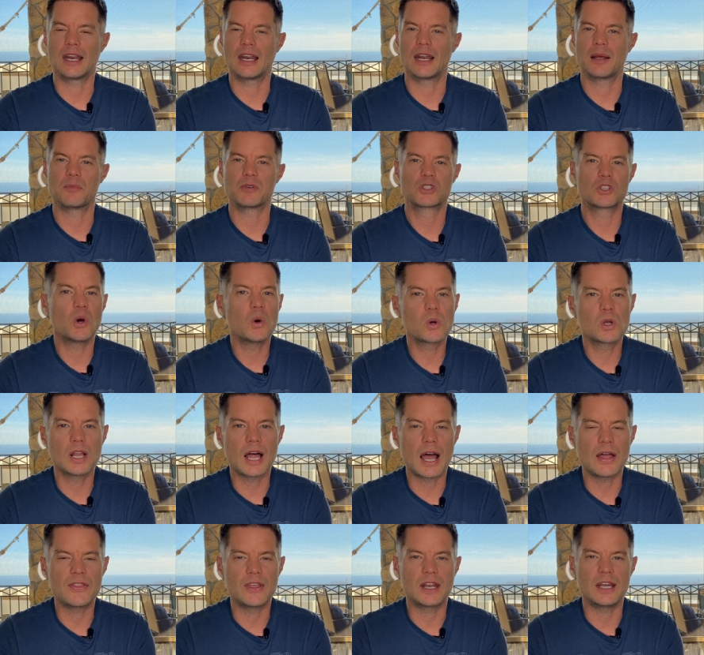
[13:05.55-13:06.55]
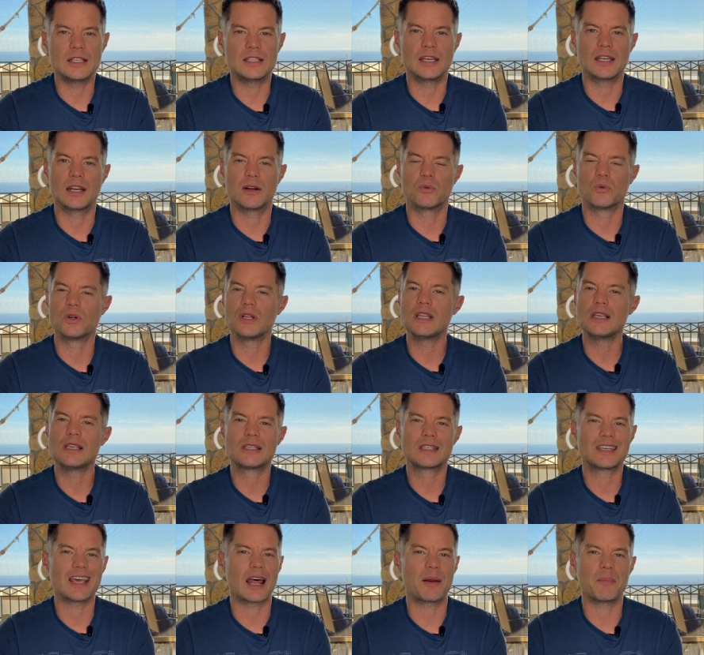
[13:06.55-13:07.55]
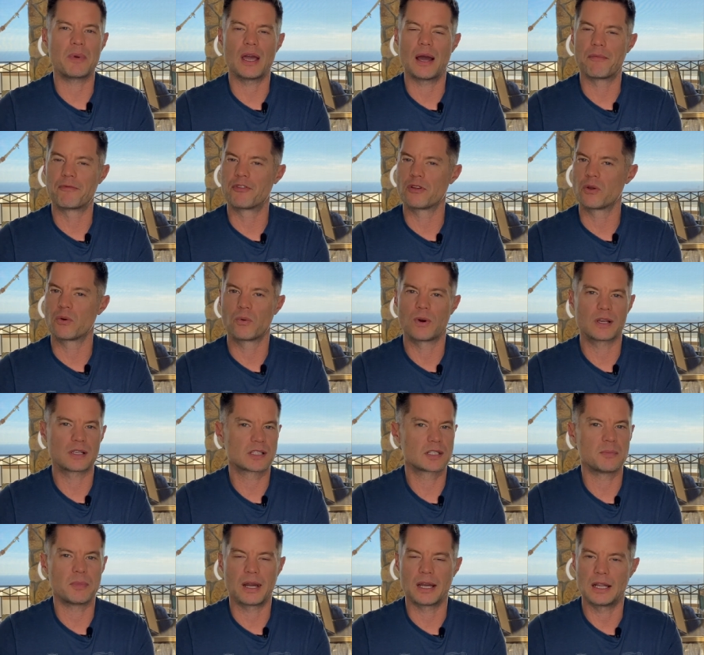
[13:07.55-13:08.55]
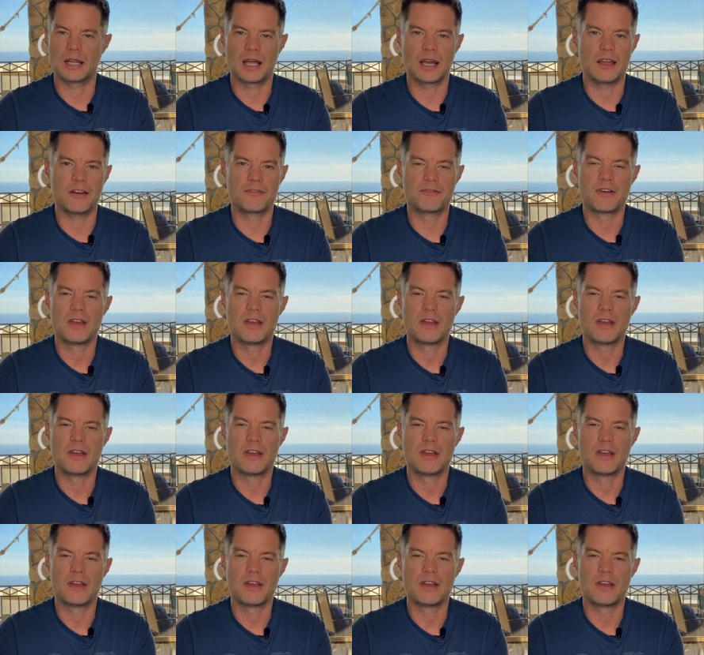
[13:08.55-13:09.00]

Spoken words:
And I'm so glad that I did. It really set me up for the rest of my life.